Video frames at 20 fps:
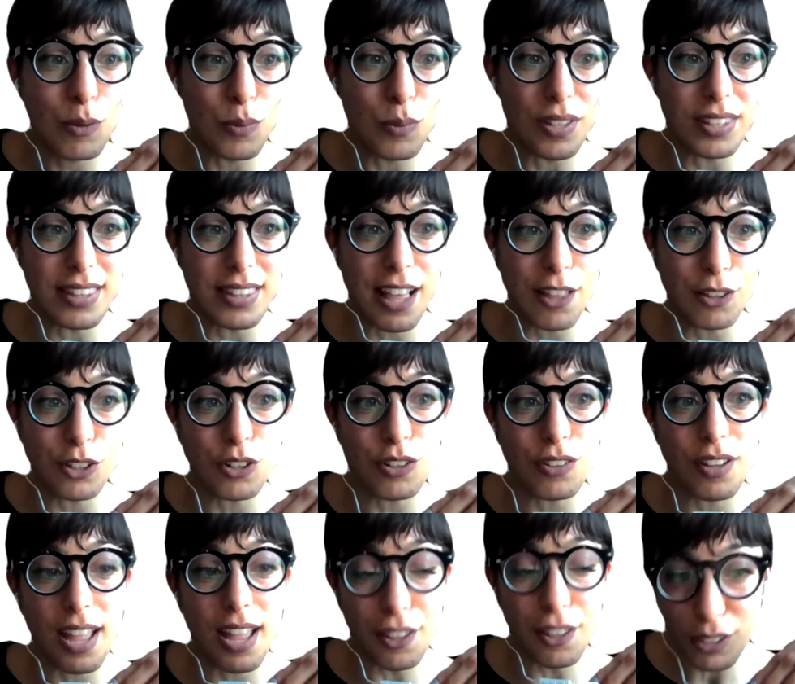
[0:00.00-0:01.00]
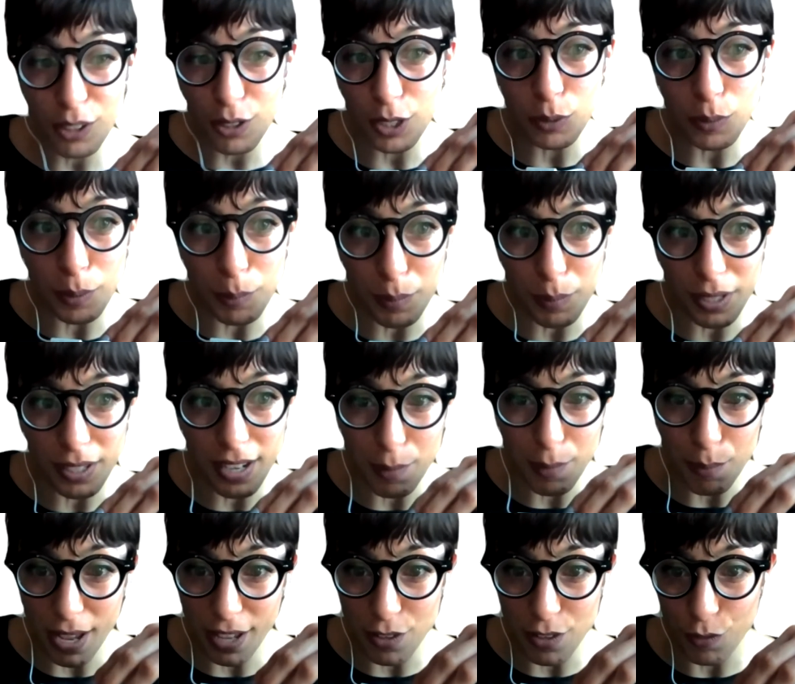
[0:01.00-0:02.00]
with healthcare equipment
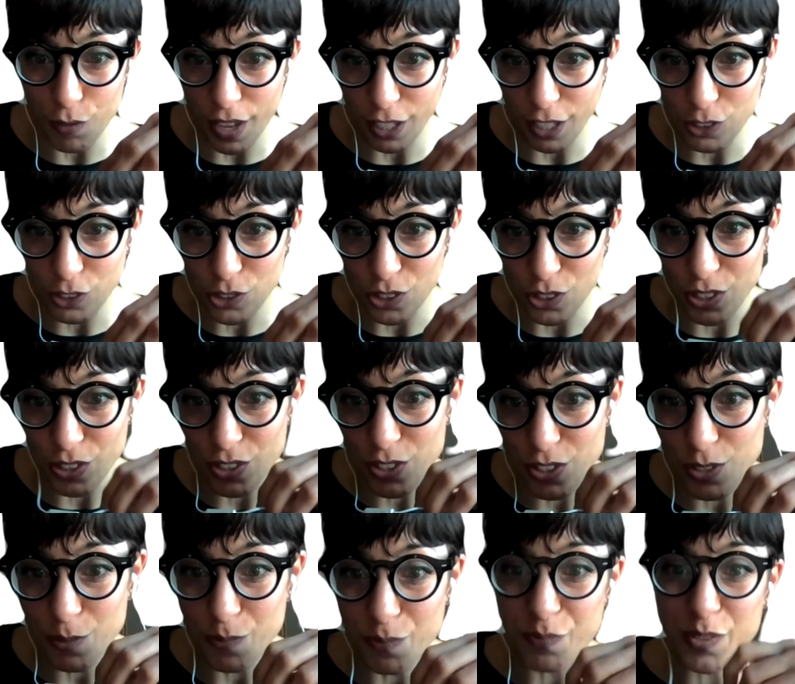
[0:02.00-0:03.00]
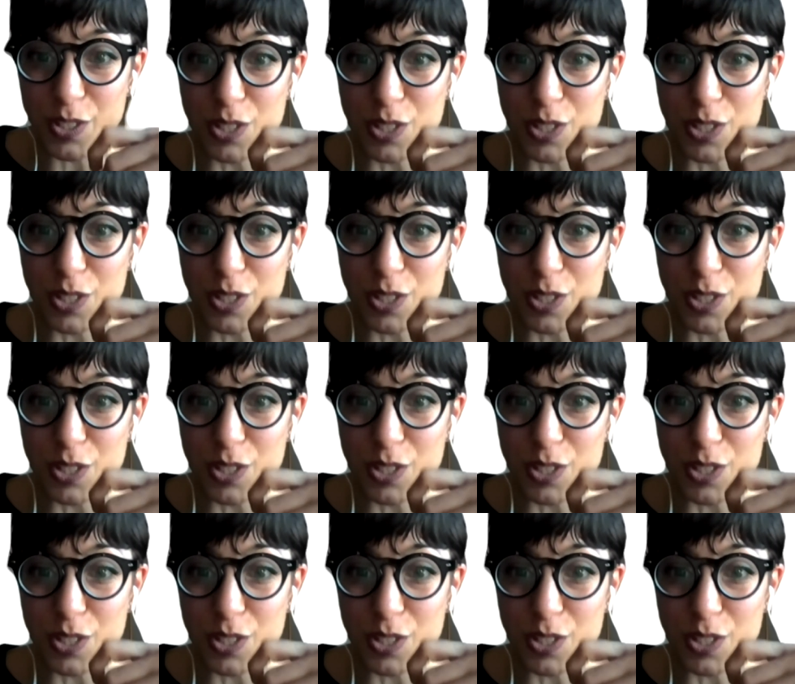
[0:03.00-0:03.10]
and manufacturers.